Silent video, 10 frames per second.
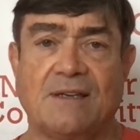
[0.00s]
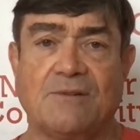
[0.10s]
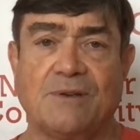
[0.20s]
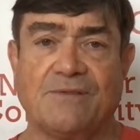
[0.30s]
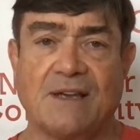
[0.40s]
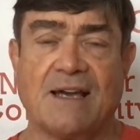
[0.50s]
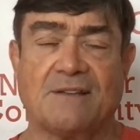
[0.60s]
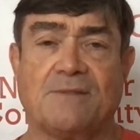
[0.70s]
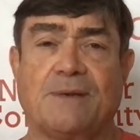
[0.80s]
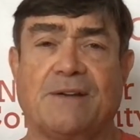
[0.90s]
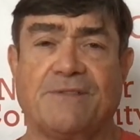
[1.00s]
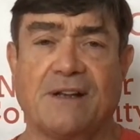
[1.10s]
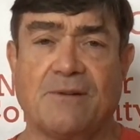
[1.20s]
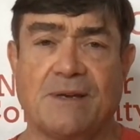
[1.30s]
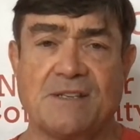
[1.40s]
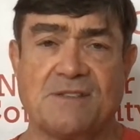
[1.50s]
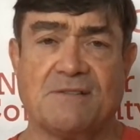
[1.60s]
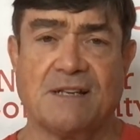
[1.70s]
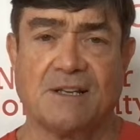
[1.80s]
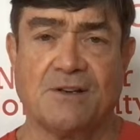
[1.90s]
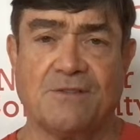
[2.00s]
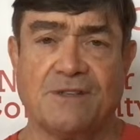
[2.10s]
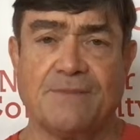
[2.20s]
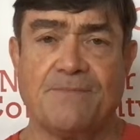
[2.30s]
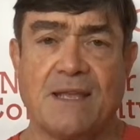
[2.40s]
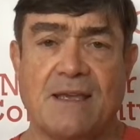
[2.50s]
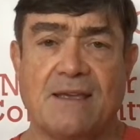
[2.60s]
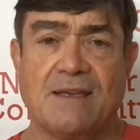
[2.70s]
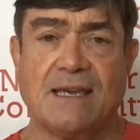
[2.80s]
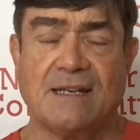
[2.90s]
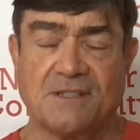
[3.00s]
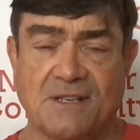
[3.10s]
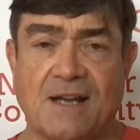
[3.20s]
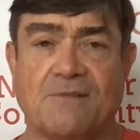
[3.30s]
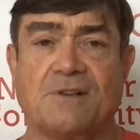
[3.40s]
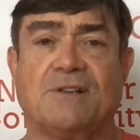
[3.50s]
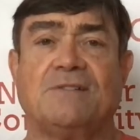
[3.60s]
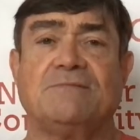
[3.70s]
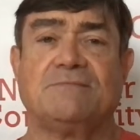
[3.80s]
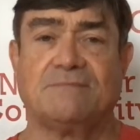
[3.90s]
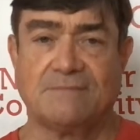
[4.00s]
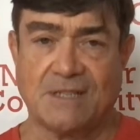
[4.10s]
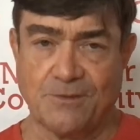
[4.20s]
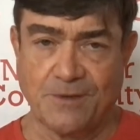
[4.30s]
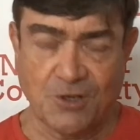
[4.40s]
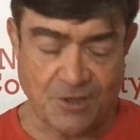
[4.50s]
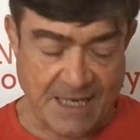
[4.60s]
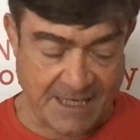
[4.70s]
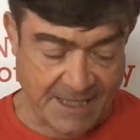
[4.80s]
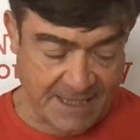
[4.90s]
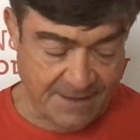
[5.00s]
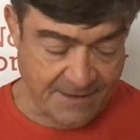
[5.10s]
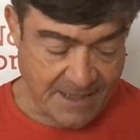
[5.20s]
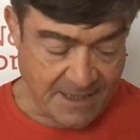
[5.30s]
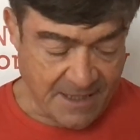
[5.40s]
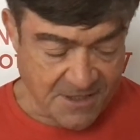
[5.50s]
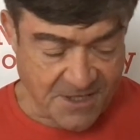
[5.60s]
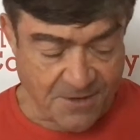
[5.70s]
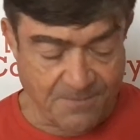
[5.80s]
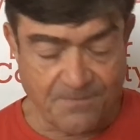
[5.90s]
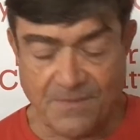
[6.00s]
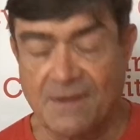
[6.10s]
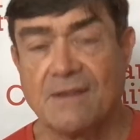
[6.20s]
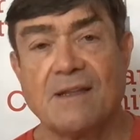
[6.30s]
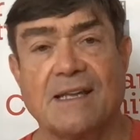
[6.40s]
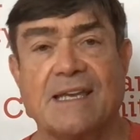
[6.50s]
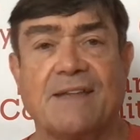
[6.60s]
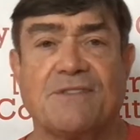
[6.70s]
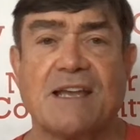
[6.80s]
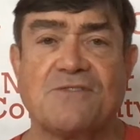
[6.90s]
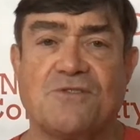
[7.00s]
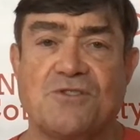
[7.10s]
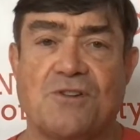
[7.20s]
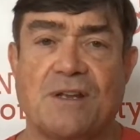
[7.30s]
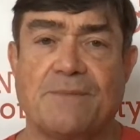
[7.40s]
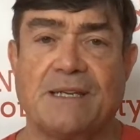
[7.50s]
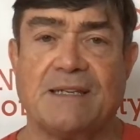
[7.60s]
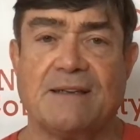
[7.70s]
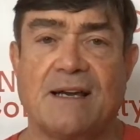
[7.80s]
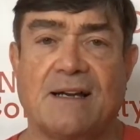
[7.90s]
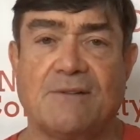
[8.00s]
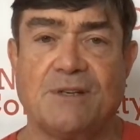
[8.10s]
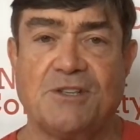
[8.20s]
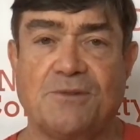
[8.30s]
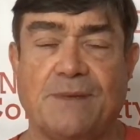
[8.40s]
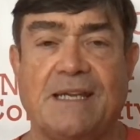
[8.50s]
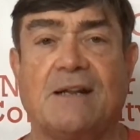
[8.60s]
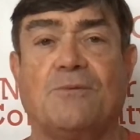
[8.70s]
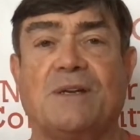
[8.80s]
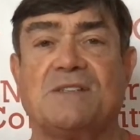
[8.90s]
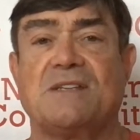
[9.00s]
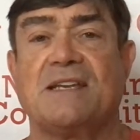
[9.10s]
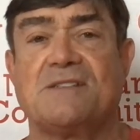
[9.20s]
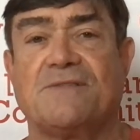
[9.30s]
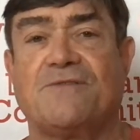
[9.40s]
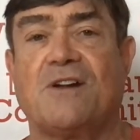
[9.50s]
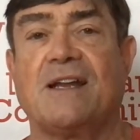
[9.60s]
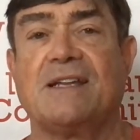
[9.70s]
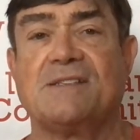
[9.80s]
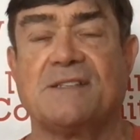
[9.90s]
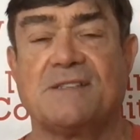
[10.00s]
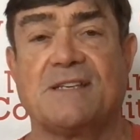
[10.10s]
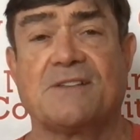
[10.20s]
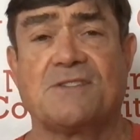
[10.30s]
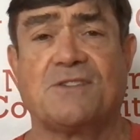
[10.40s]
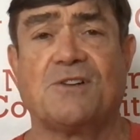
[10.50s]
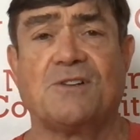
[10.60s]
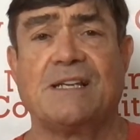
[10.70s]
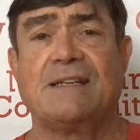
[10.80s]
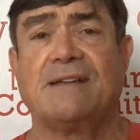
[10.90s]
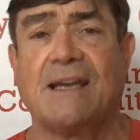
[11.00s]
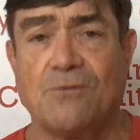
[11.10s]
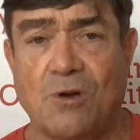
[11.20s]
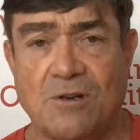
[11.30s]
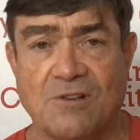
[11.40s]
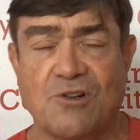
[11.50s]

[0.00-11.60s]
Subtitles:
We've got to be able to figure out ways to let go of it. And it's not real. I hope you heard that again. So again, thanks for joining me. We do meet on Wednesdays and Fridays at 6:30 at Walnut